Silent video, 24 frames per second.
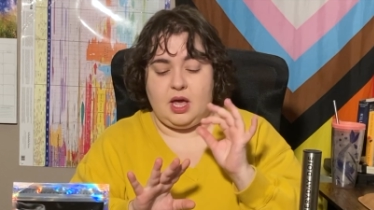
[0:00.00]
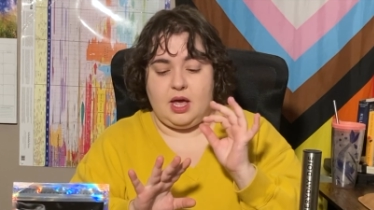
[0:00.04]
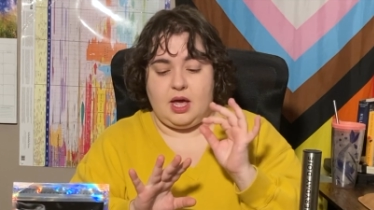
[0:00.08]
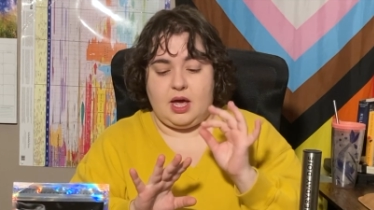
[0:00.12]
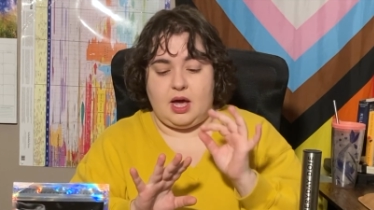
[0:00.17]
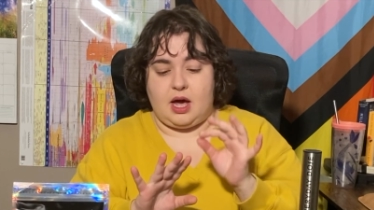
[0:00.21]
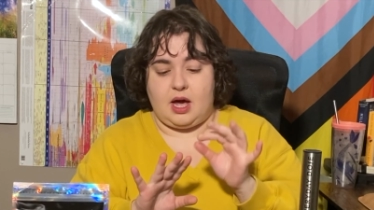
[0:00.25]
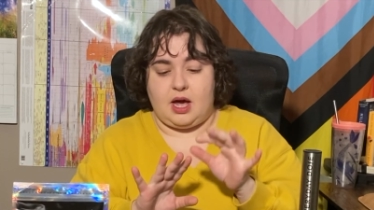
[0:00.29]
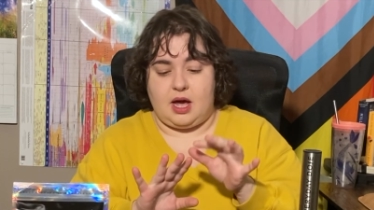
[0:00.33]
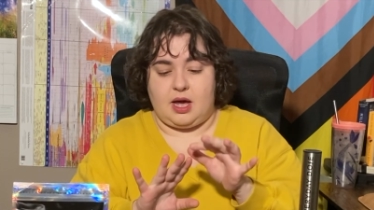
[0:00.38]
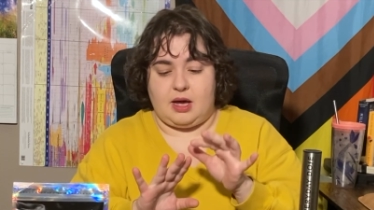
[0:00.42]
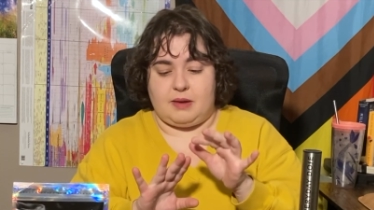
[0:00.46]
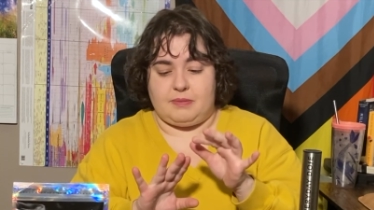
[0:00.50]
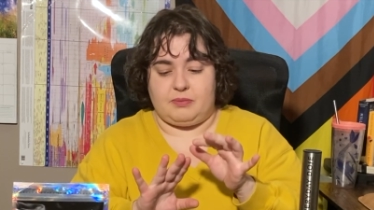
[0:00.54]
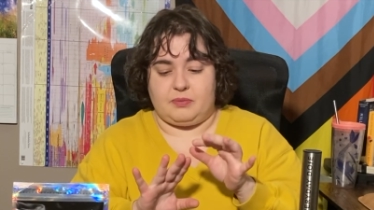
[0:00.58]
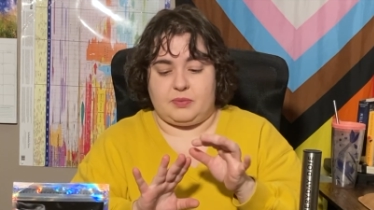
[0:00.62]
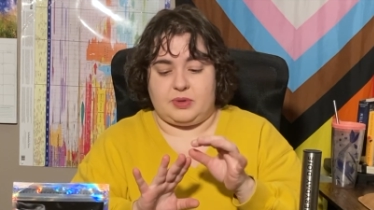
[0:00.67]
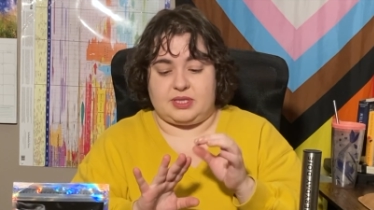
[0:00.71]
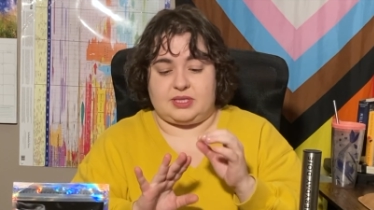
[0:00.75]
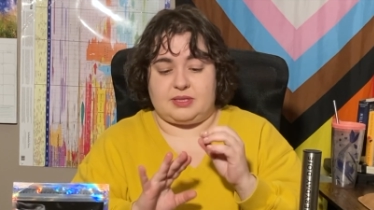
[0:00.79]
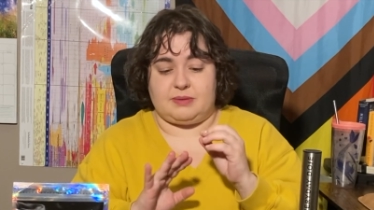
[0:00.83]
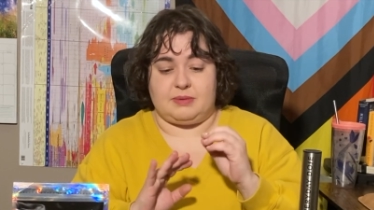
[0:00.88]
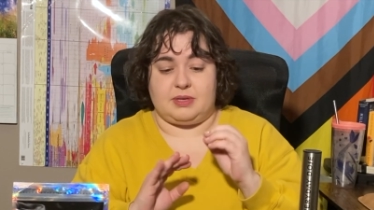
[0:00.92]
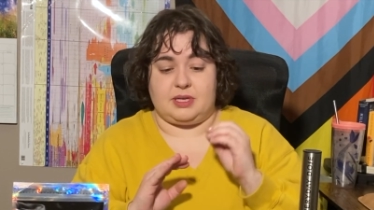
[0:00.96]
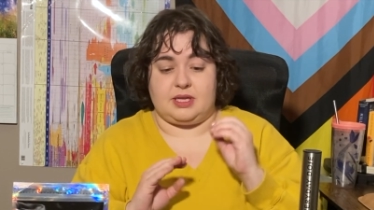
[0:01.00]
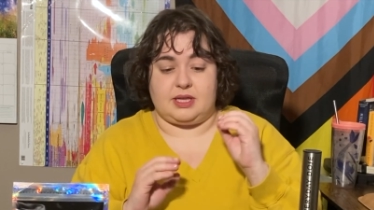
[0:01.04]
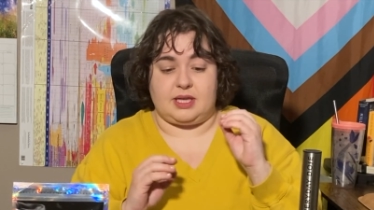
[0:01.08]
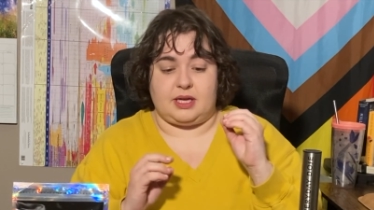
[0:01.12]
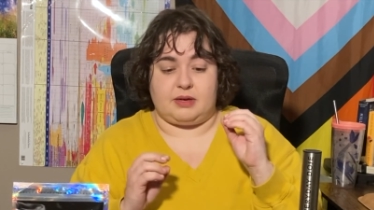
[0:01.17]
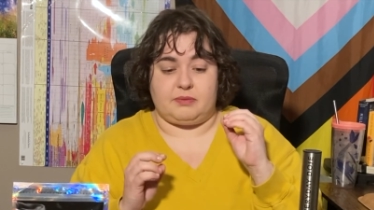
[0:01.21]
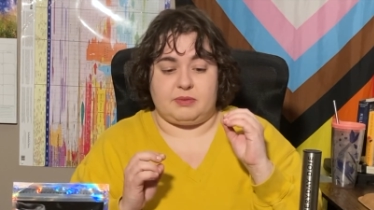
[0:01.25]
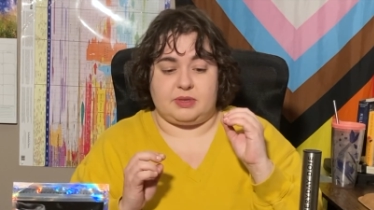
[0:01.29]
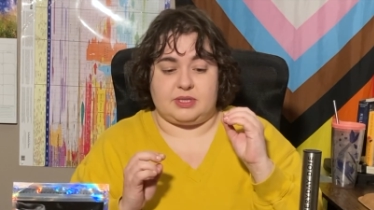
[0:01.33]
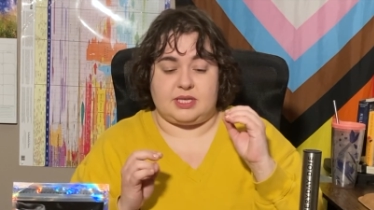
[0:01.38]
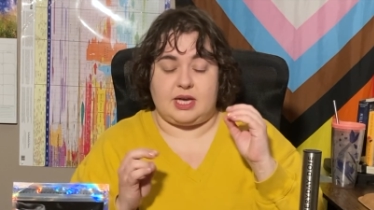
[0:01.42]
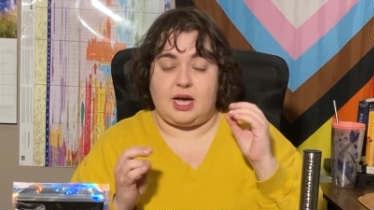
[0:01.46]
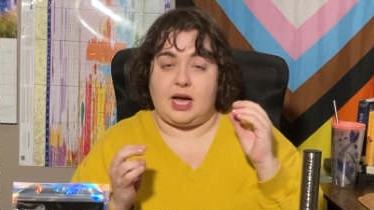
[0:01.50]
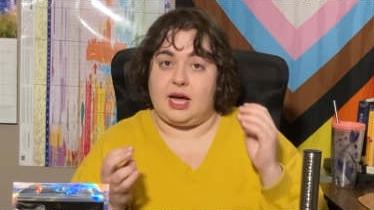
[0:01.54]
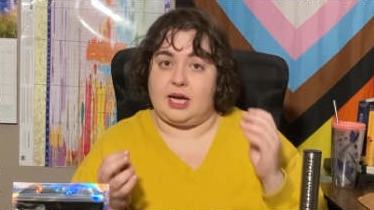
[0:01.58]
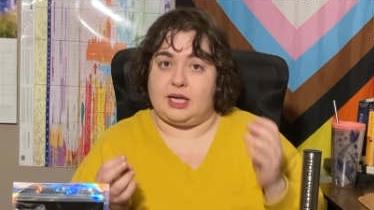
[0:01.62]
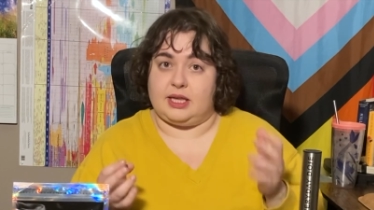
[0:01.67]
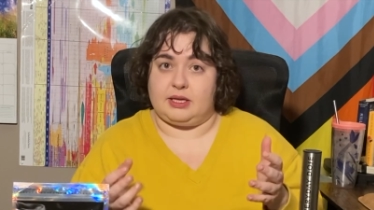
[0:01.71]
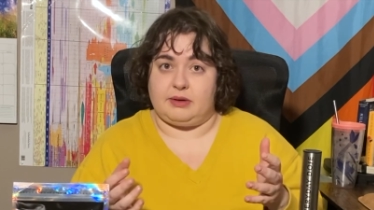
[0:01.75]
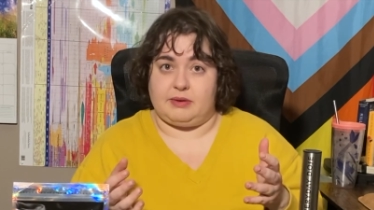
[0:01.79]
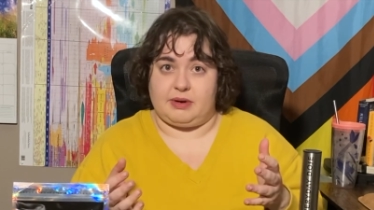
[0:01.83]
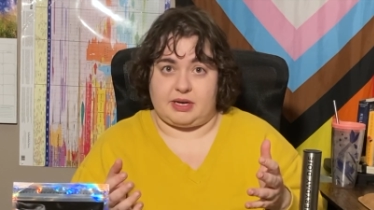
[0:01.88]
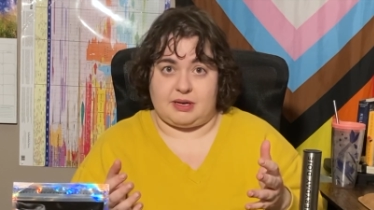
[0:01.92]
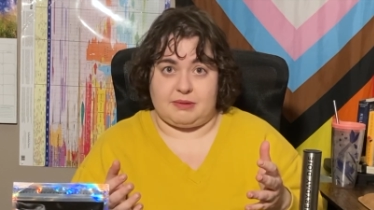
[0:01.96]
um, was something that was
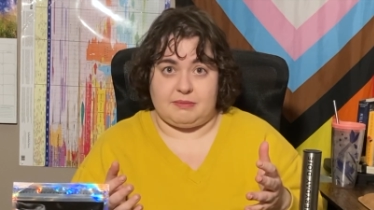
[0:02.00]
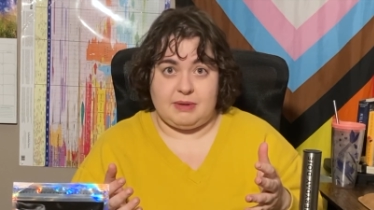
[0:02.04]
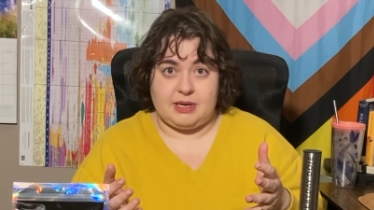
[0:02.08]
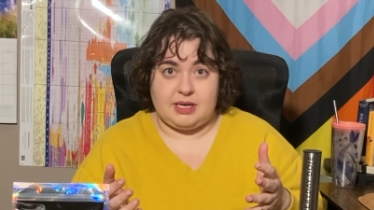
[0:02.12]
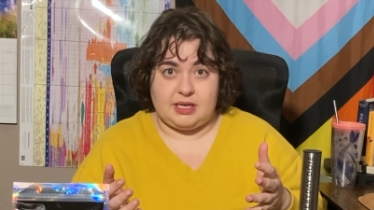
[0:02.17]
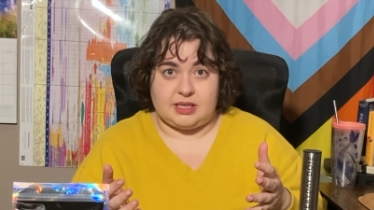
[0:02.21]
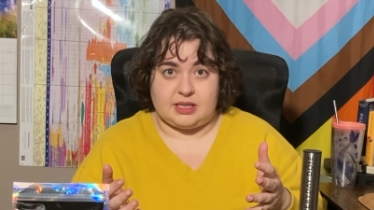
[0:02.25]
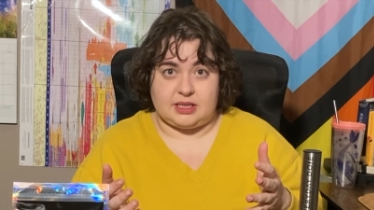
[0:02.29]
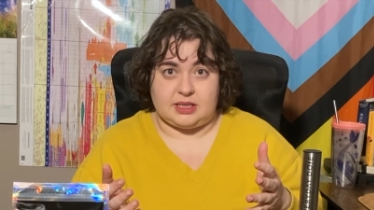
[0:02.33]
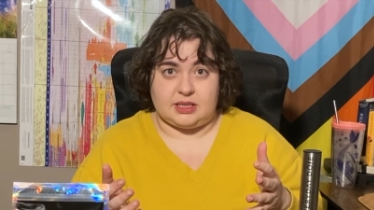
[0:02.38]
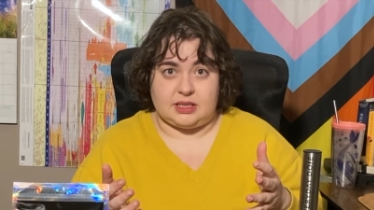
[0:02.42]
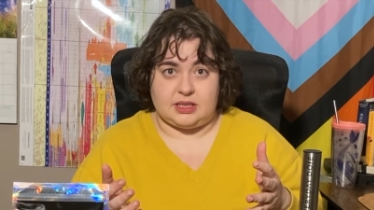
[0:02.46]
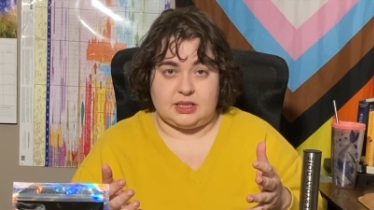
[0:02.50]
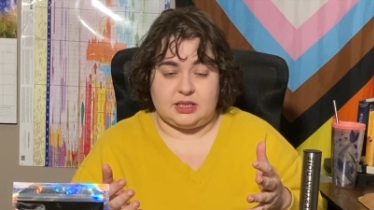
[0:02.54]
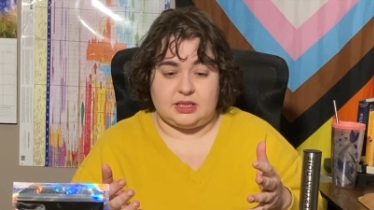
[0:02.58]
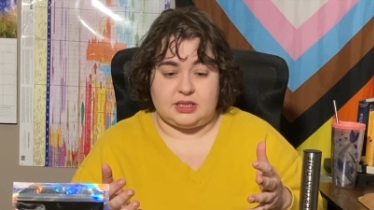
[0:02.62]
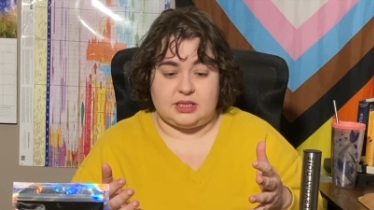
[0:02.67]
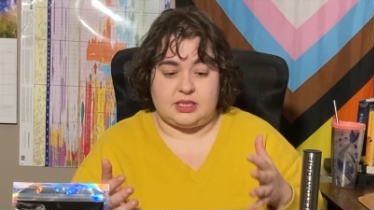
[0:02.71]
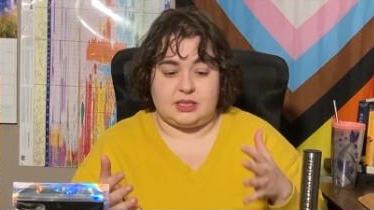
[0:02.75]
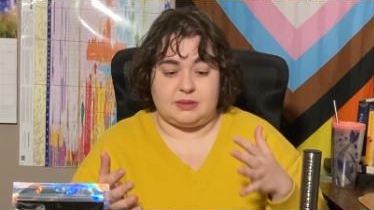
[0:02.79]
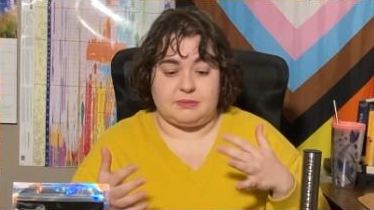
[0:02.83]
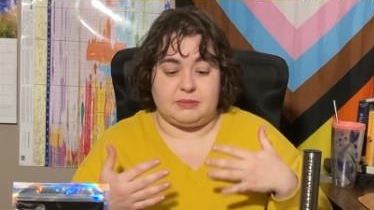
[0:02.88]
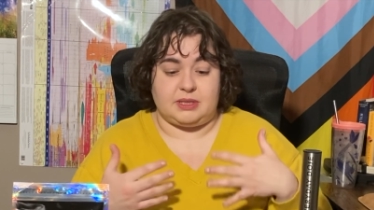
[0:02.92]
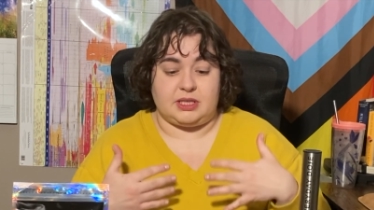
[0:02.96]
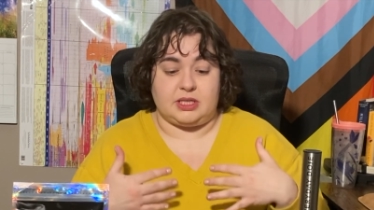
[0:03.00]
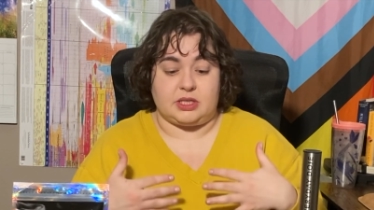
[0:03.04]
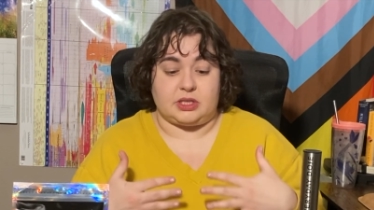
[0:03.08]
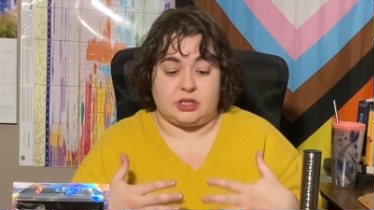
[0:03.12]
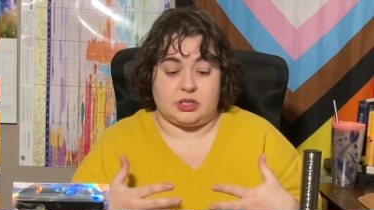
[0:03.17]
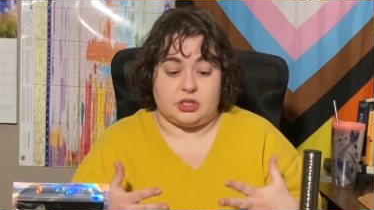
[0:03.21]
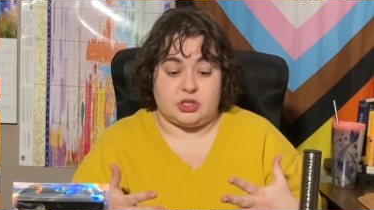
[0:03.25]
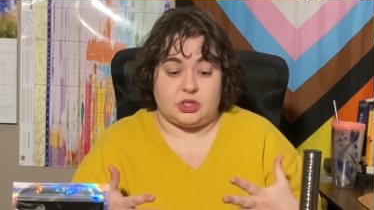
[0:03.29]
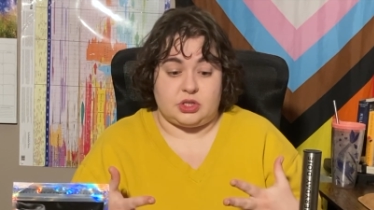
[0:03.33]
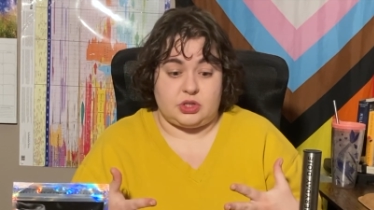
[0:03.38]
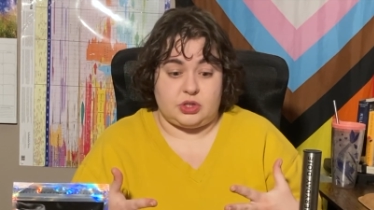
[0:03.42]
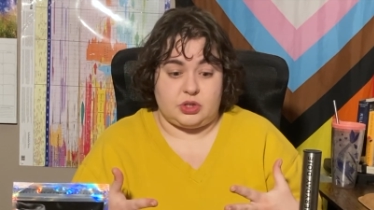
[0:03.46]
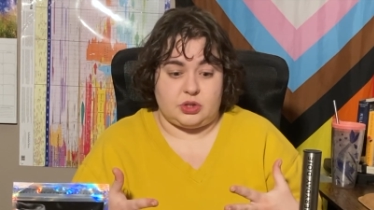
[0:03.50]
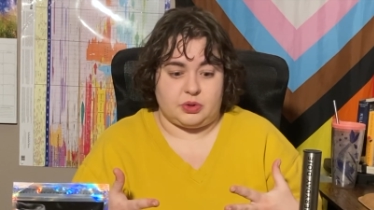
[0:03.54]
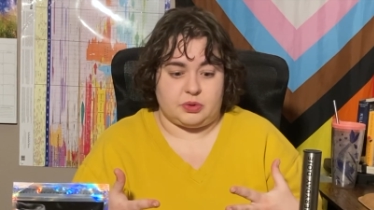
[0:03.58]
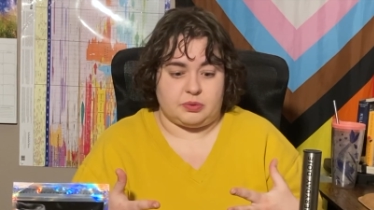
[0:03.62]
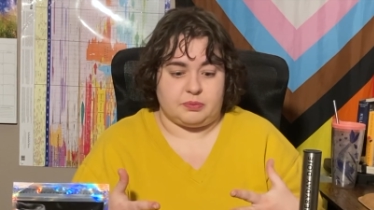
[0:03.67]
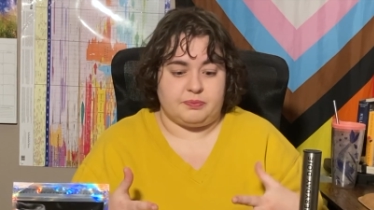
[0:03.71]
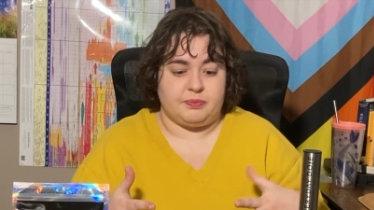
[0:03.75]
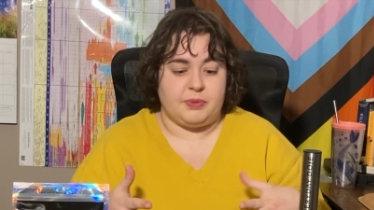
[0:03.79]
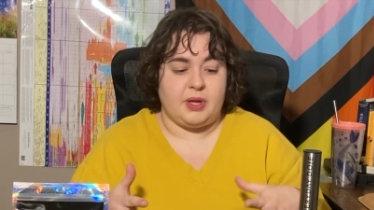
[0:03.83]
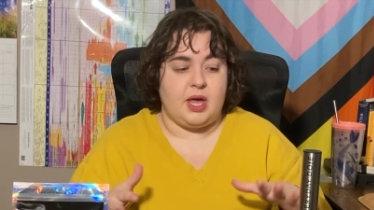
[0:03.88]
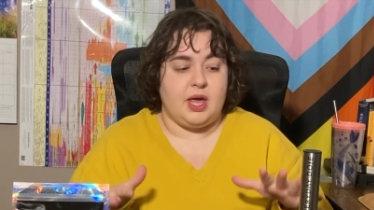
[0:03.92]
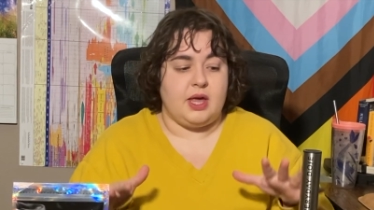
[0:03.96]
highly recommended to me to consume.